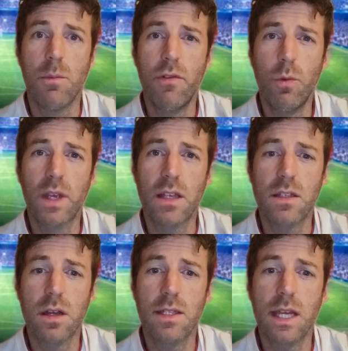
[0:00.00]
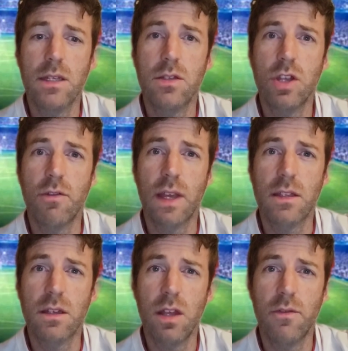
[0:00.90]
Before we get started, don't
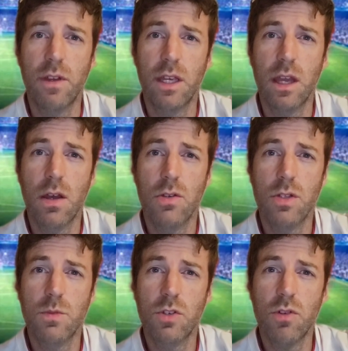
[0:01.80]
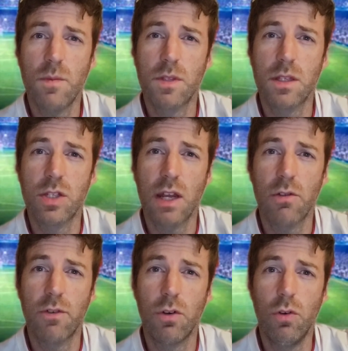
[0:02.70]
forget to like the video, subscribe to the
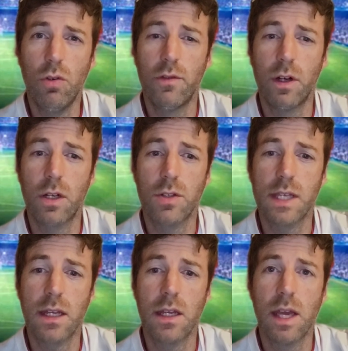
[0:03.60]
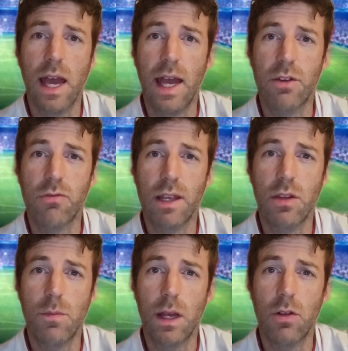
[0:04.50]
channel for all of our content, and
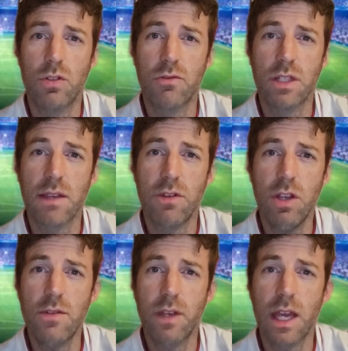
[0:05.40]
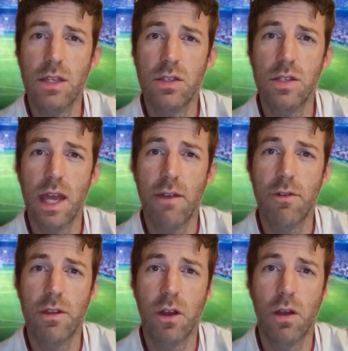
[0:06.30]
ring the bell to receive notifications
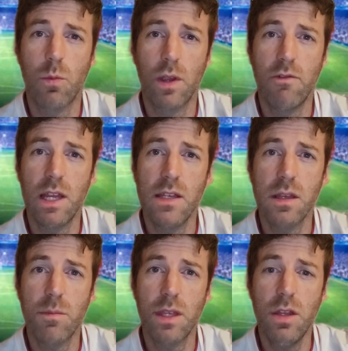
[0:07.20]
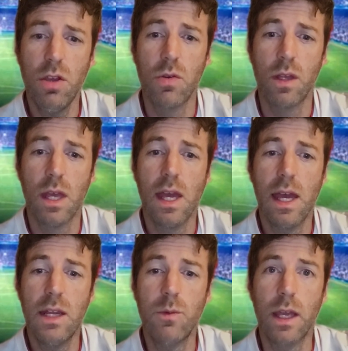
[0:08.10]
every time we release something new.
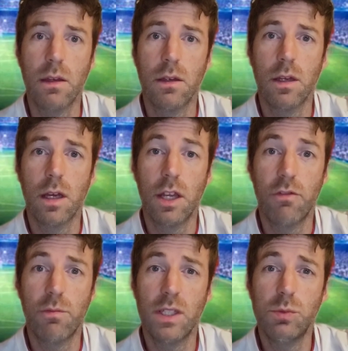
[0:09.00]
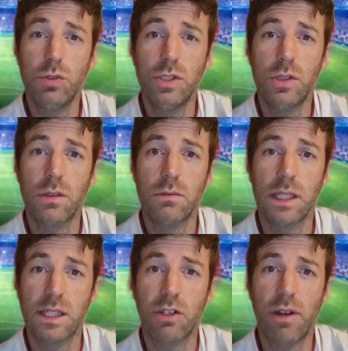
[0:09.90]
Anyway, enough of my small talk.
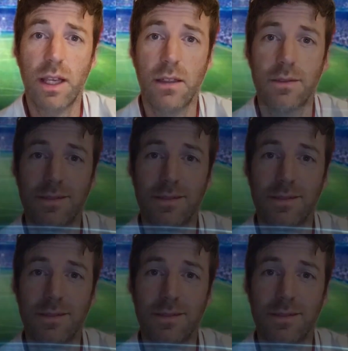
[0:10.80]
Let's get cracking.